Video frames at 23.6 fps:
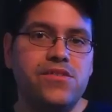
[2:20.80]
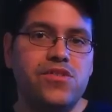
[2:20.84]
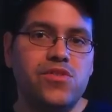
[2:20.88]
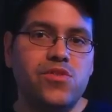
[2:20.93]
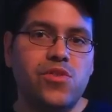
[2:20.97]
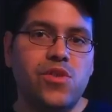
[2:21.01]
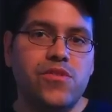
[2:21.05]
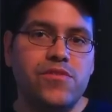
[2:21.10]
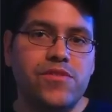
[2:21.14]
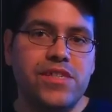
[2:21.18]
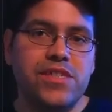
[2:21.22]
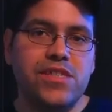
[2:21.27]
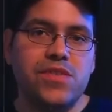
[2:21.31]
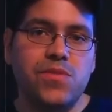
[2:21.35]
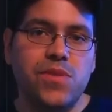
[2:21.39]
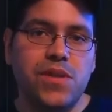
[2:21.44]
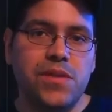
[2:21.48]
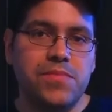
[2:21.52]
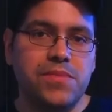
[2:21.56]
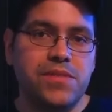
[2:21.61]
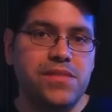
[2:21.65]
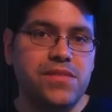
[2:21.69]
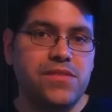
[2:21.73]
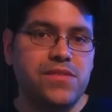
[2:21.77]
short-range
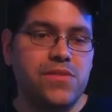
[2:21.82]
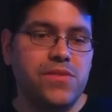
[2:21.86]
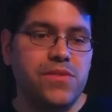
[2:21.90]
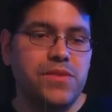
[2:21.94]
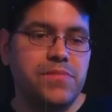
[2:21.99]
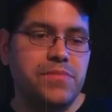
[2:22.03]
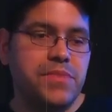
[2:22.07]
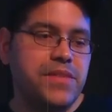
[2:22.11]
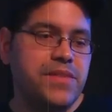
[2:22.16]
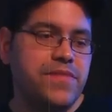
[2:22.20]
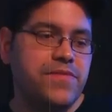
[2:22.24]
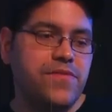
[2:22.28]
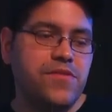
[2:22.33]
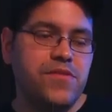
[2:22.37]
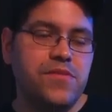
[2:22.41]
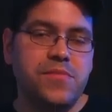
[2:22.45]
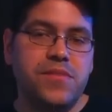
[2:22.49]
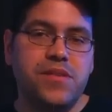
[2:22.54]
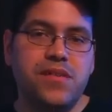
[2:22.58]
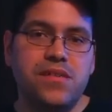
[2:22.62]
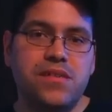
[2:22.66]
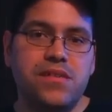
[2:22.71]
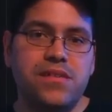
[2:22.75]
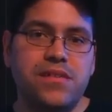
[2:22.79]
weapons. So it'd be from
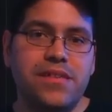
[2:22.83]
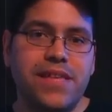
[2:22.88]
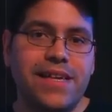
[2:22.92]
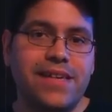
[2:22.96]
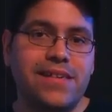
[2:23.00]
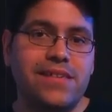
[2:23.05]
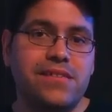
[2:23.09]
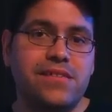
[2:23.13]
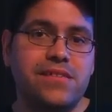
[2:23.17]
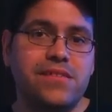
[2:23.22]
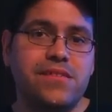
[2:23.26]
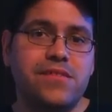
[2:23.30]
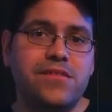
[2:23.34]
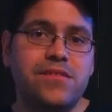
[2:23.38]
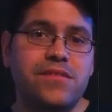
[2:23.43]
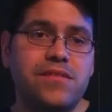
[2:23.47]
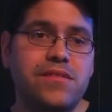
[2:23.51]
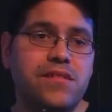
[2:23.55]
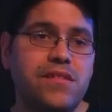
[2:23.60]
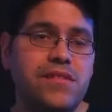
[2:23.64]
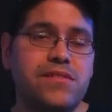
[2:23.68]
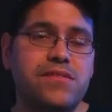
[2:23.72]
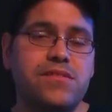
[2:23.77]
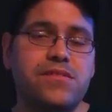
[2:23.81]
like a
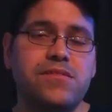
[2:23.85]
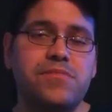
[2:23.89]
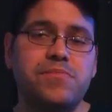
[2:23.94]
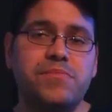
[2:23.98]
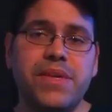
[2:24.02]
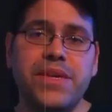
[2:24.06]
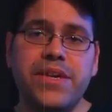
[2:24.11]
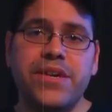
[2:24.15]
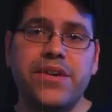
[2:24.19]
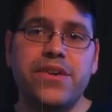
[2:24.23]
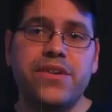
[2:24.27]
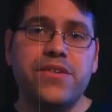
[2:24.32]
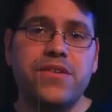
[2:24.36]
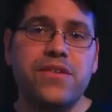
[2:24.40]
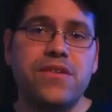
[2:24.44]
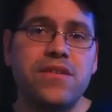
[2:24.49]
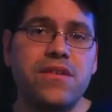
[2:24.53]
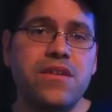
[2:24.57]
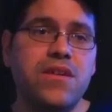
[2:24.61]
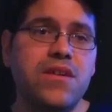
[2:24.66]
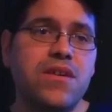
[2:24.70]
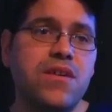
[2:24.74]
spear,